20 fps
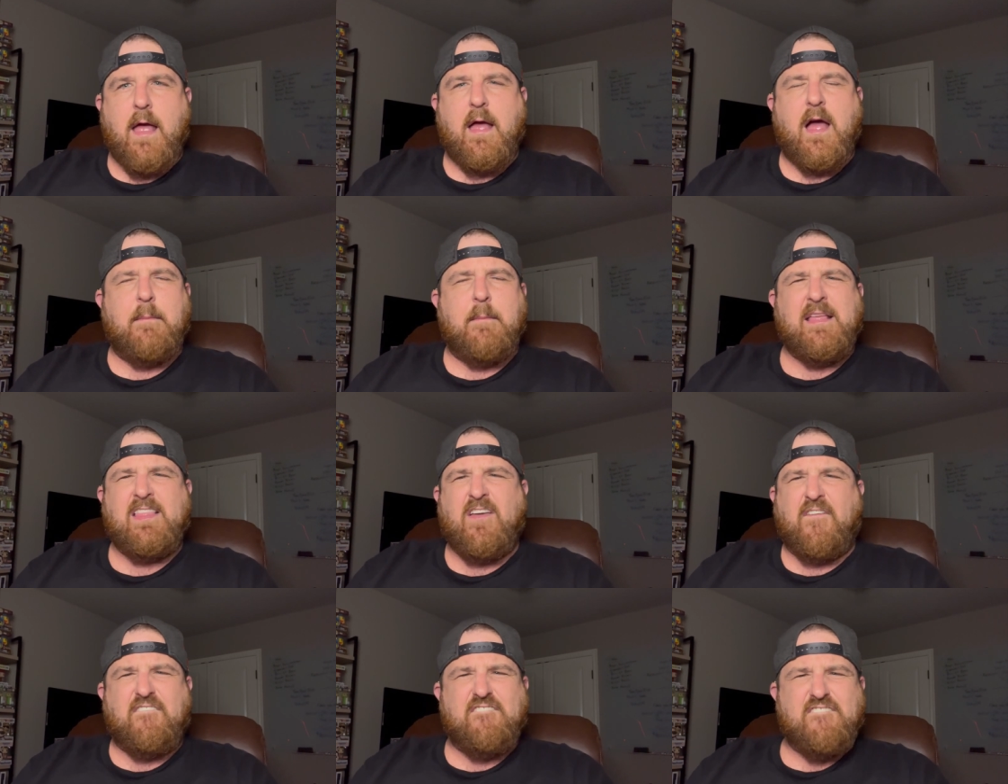I
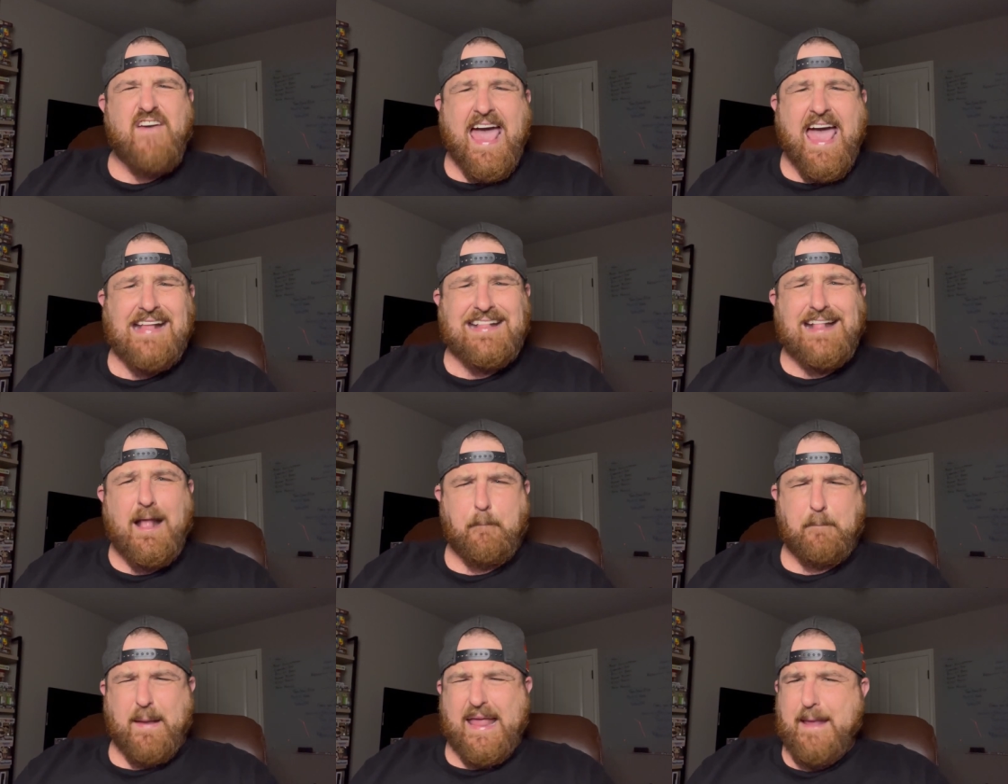mean, the fact
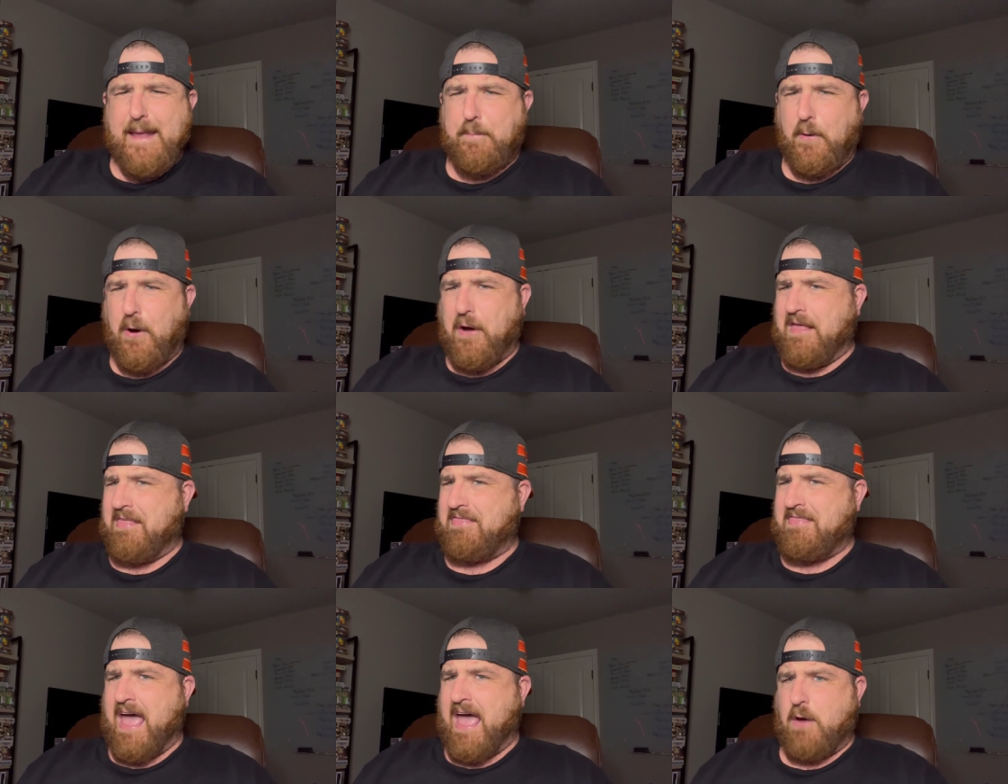that people
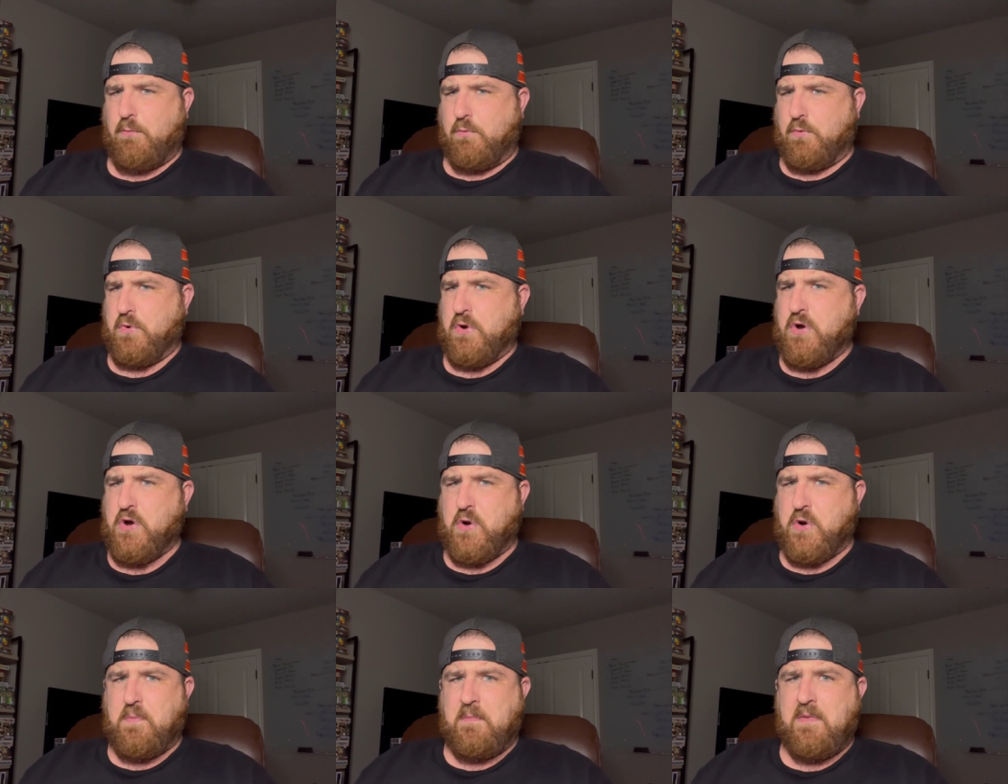in that
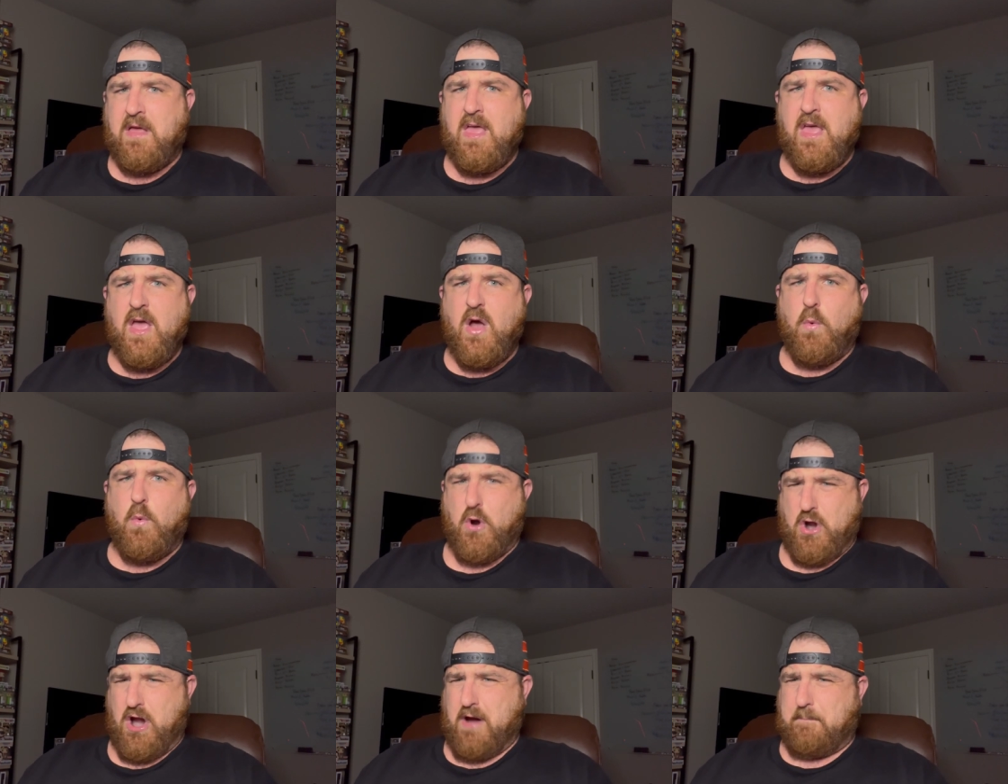room
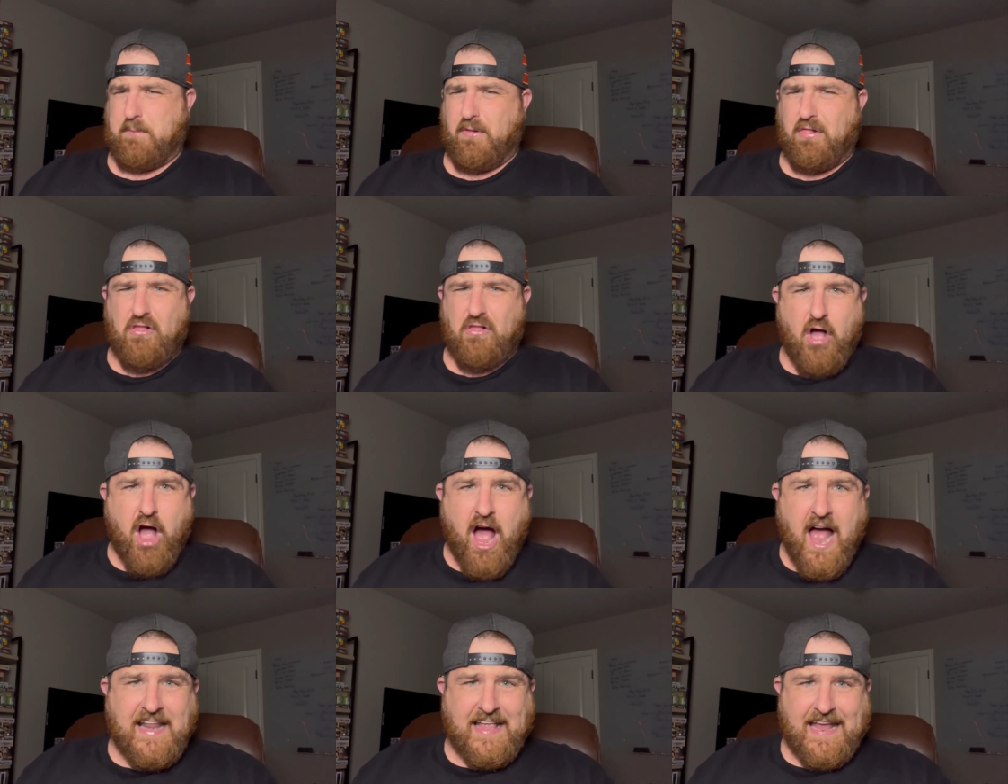were
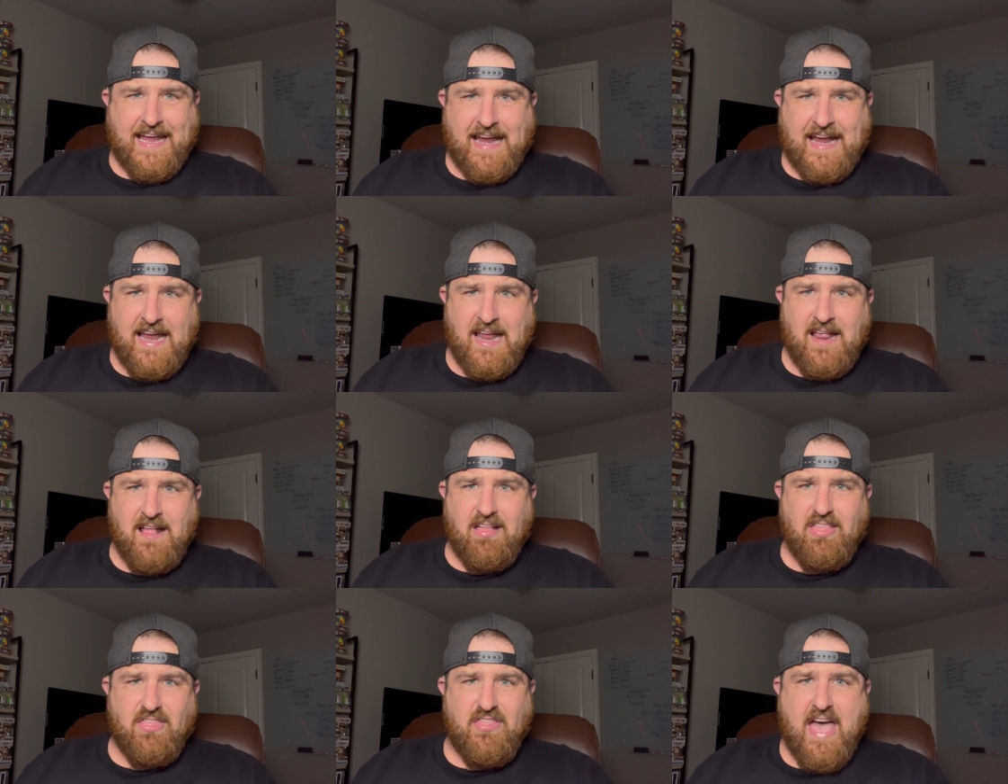applauding
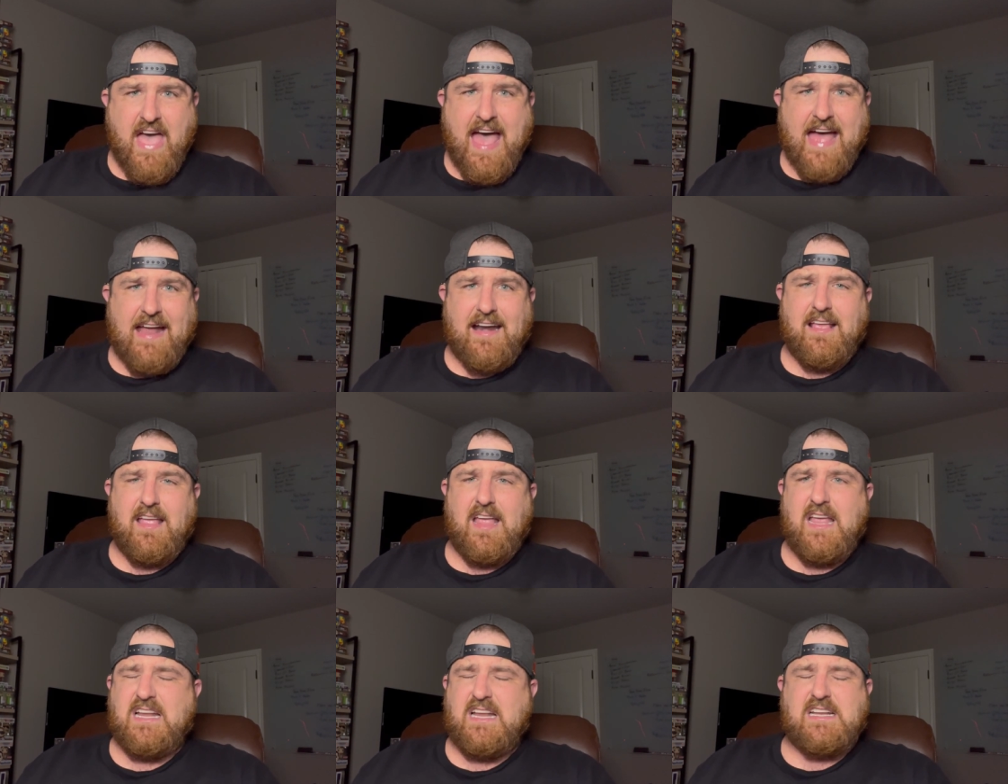
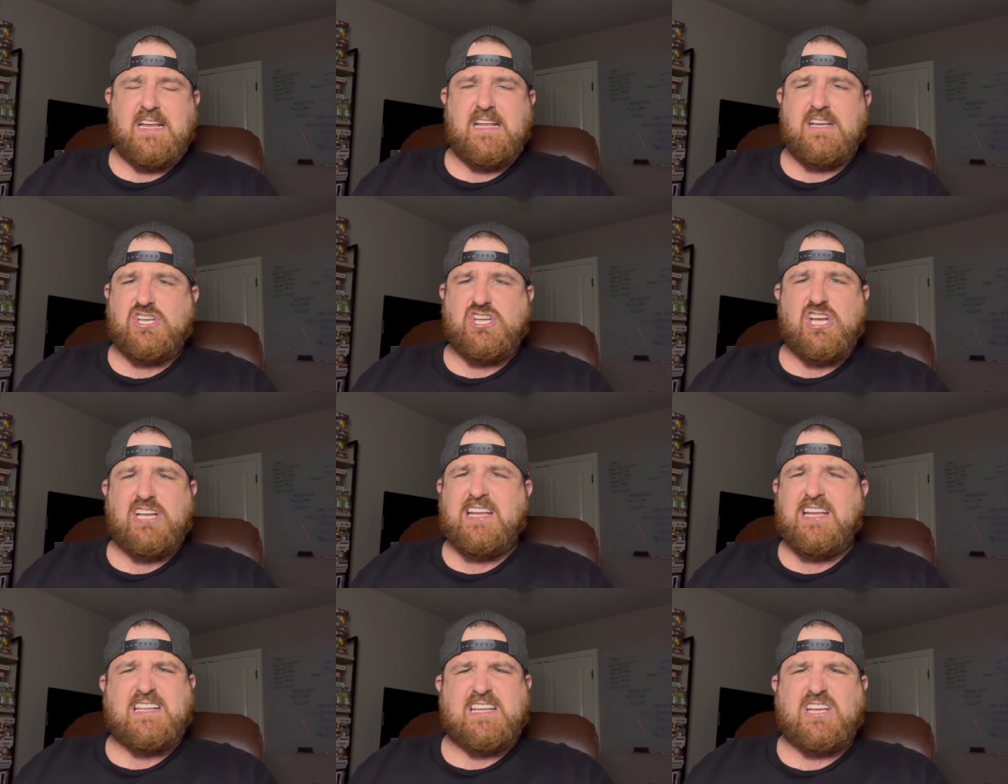that, it's
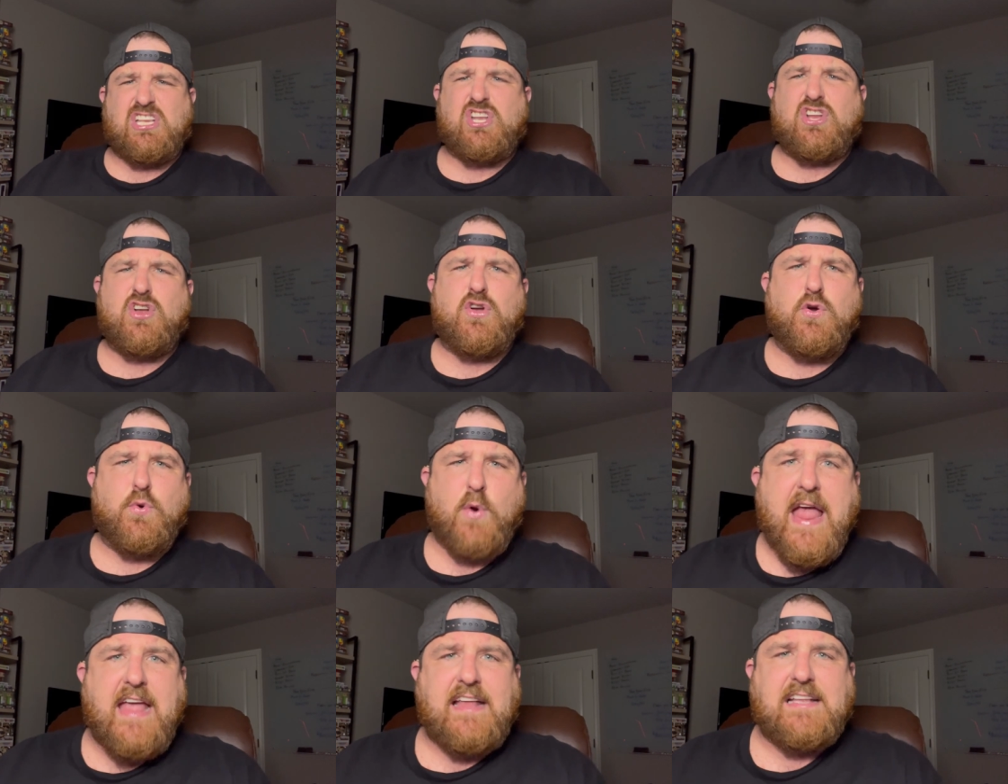just a
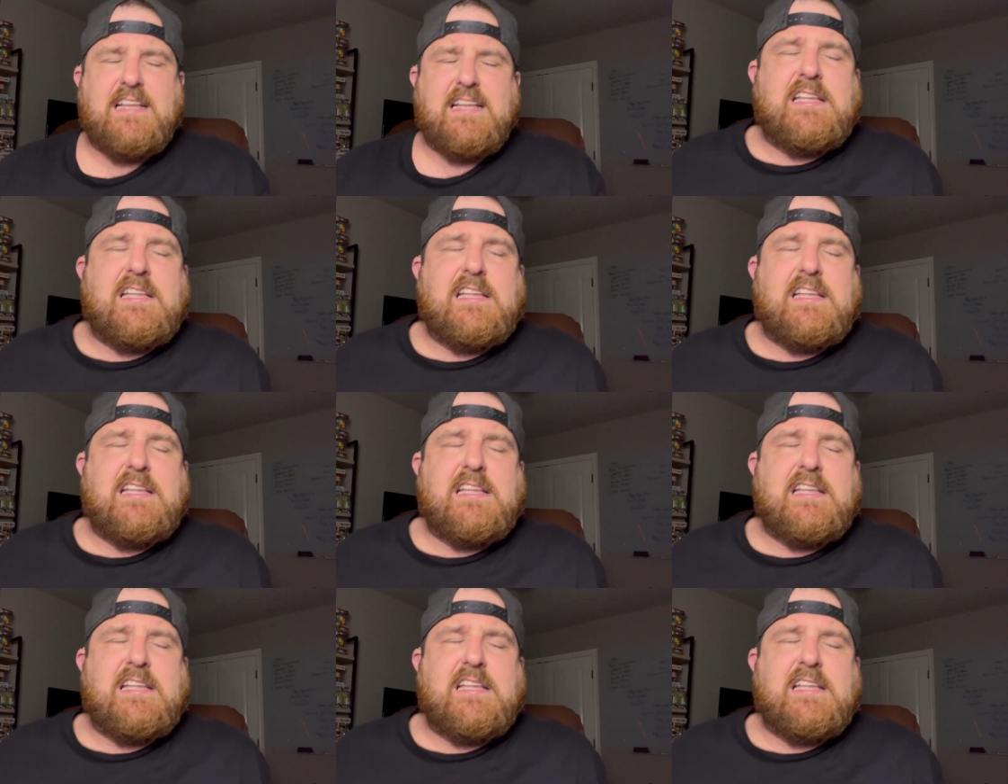disgrace.